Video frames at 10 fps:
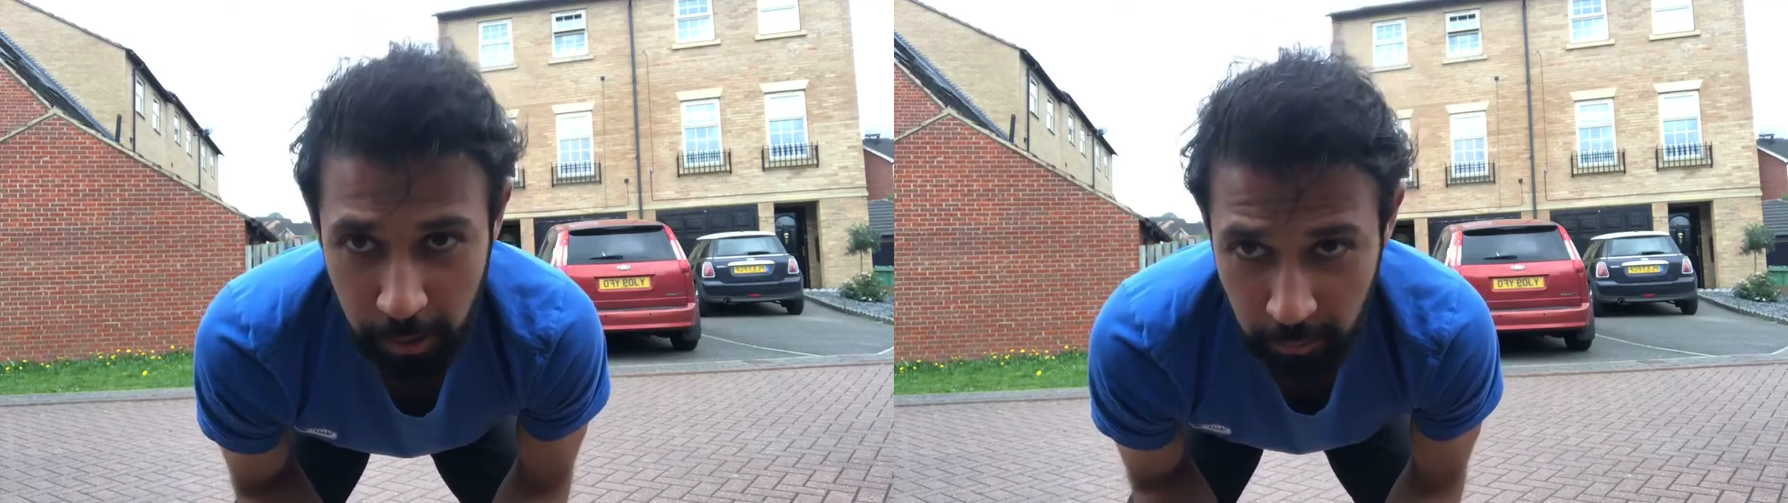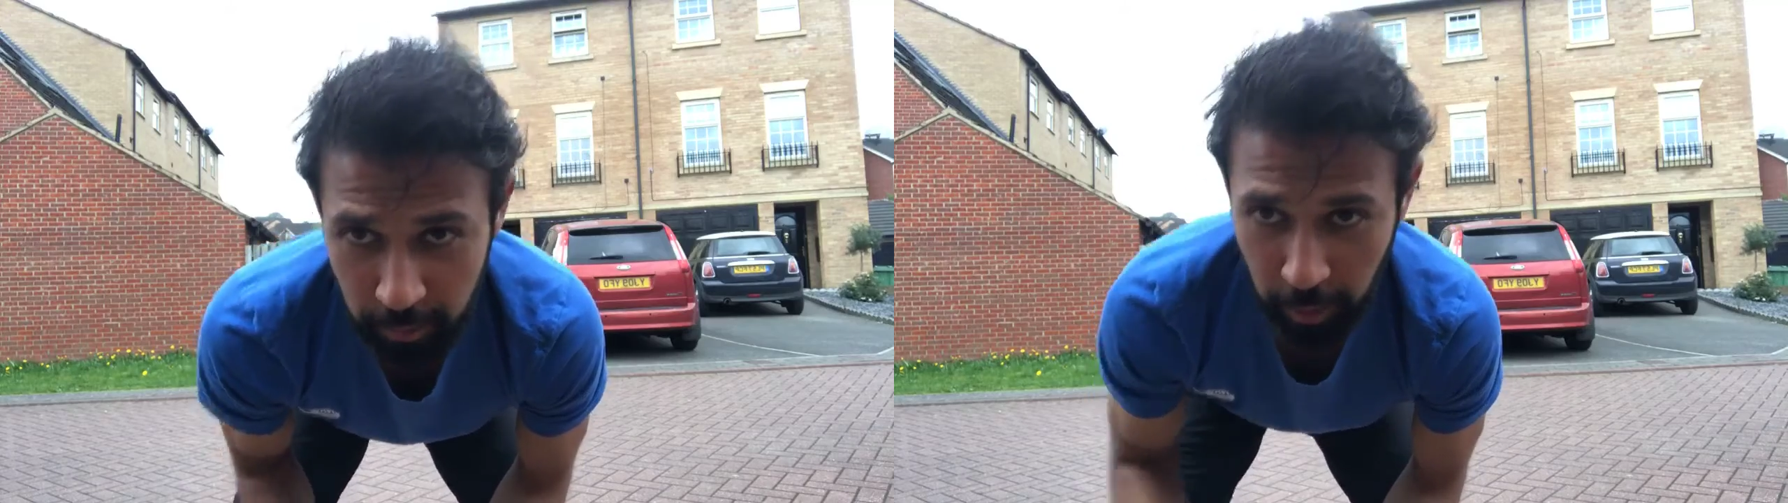
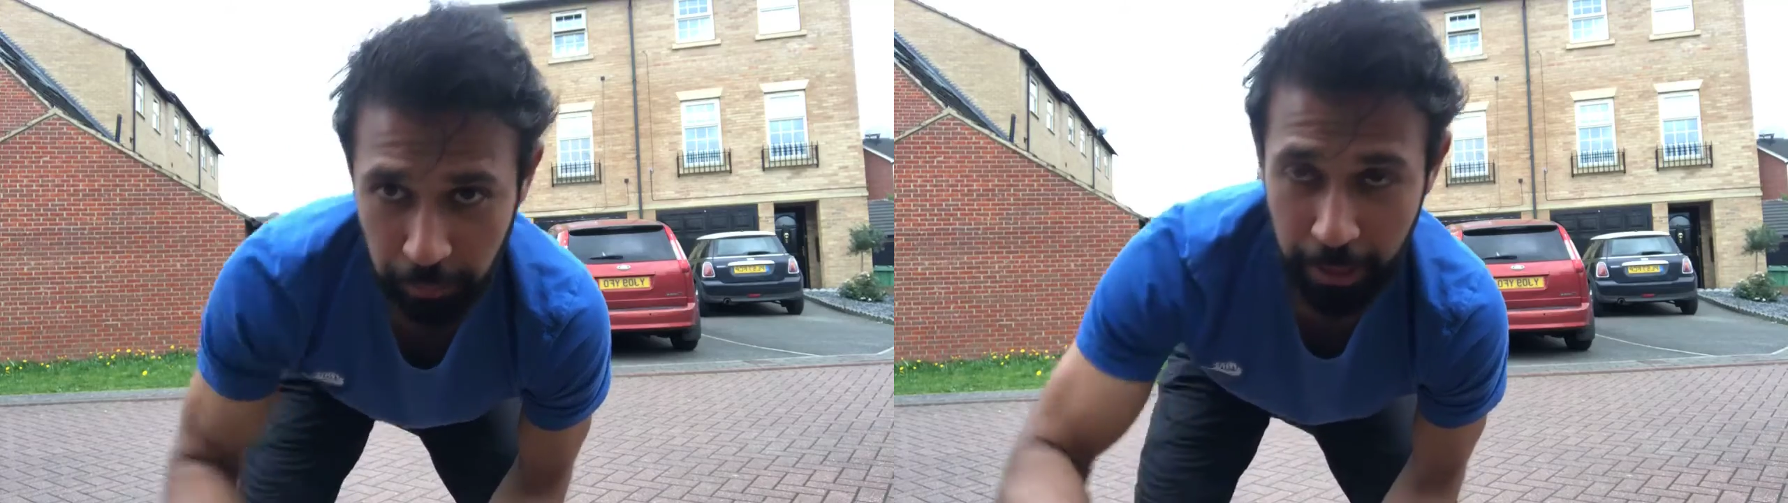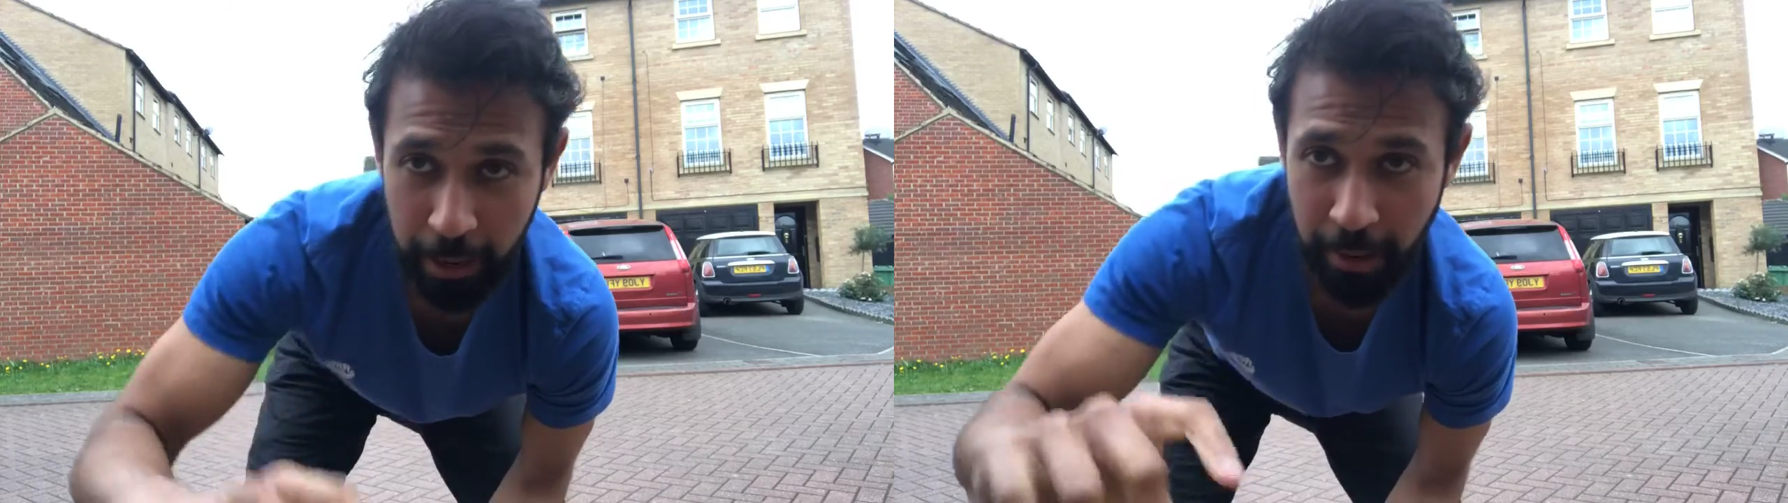You can
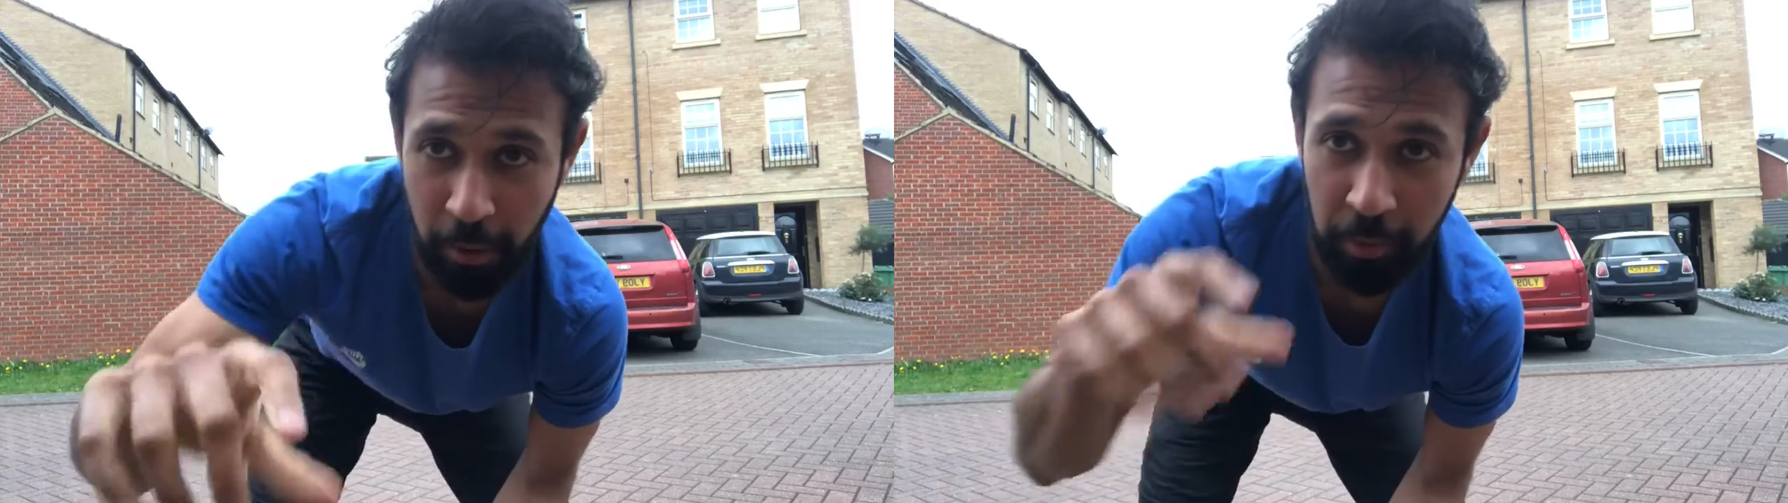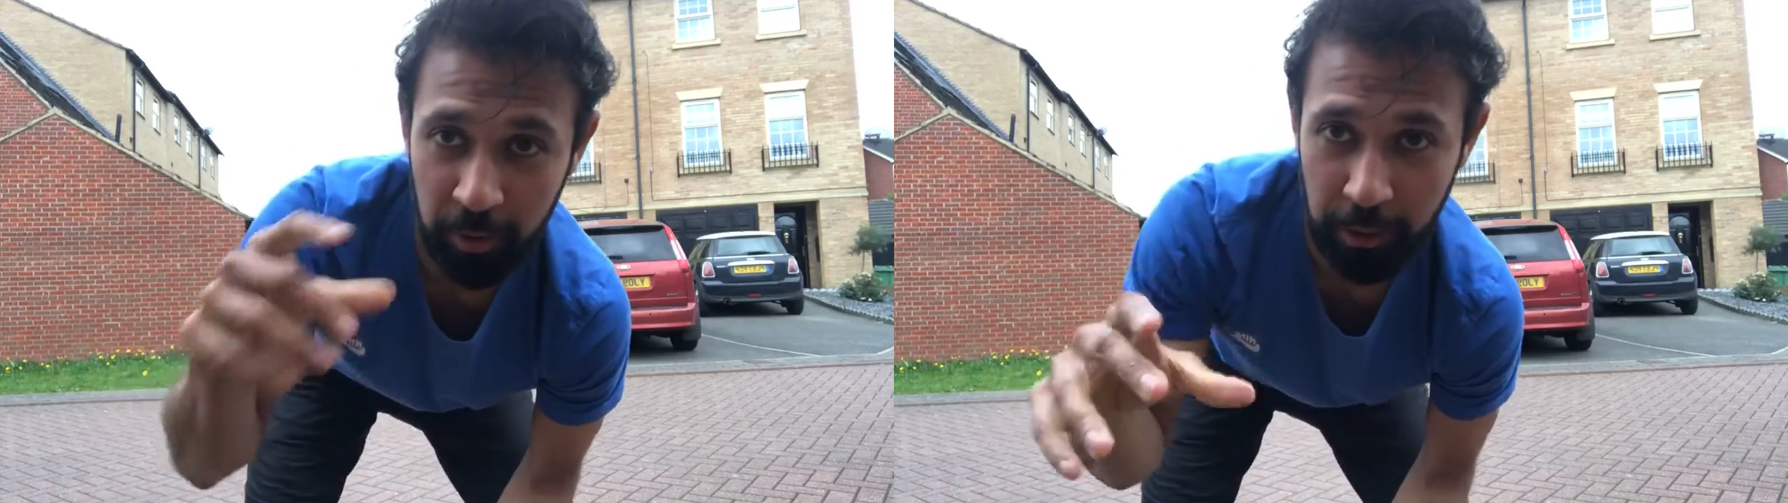play around with
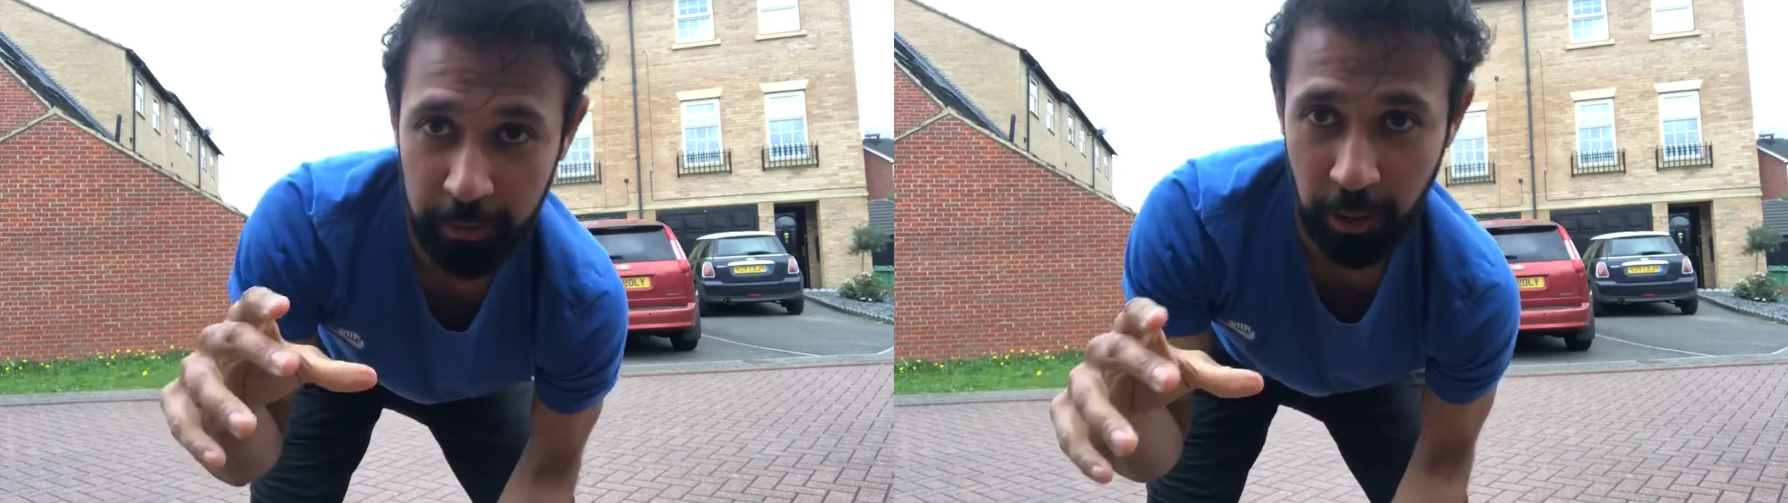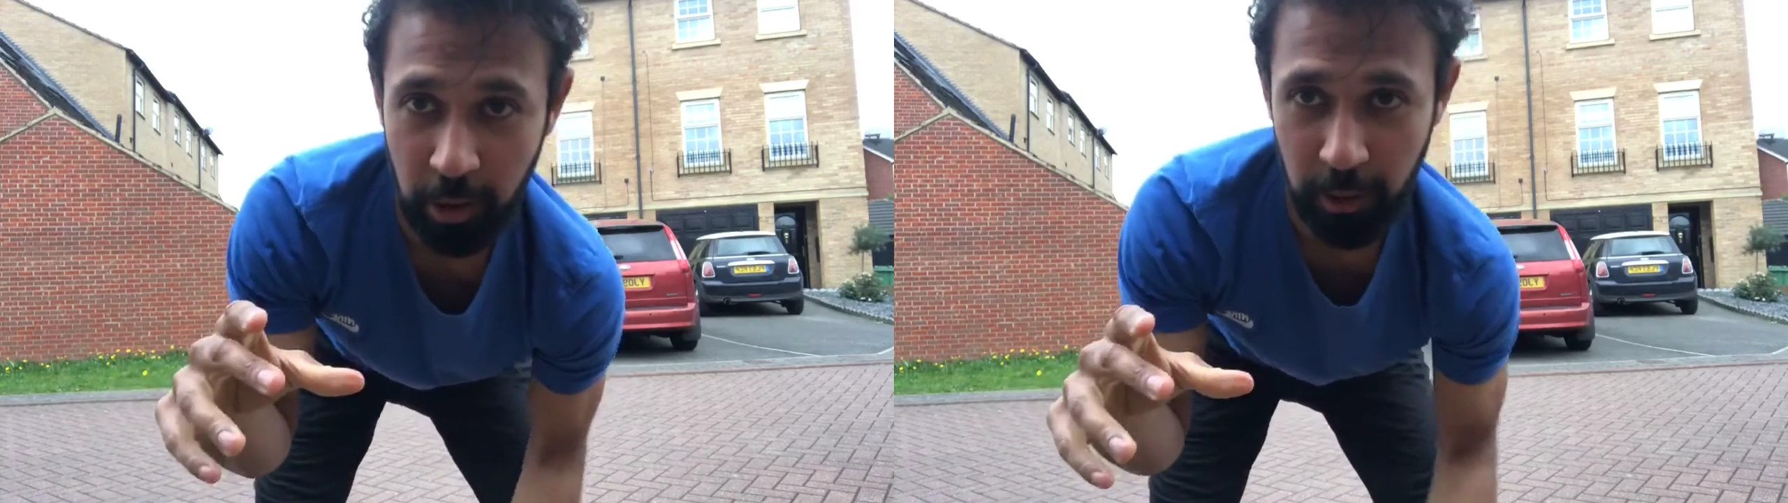muscular
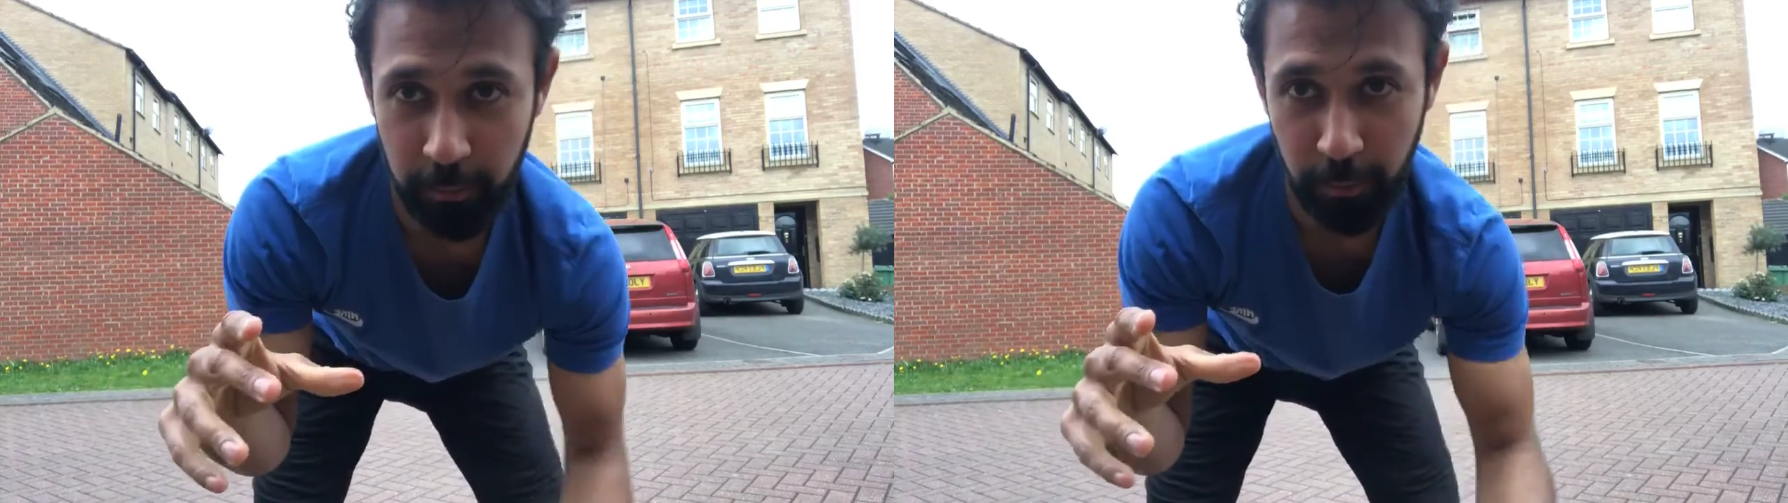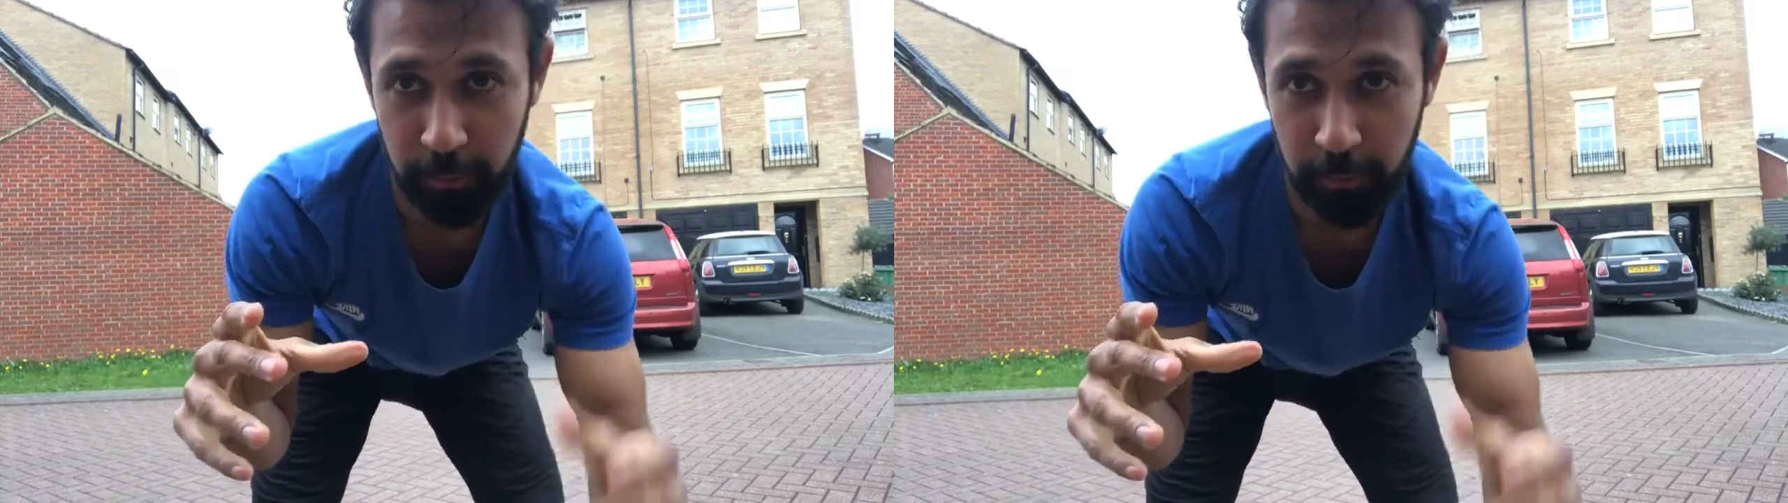tension as well,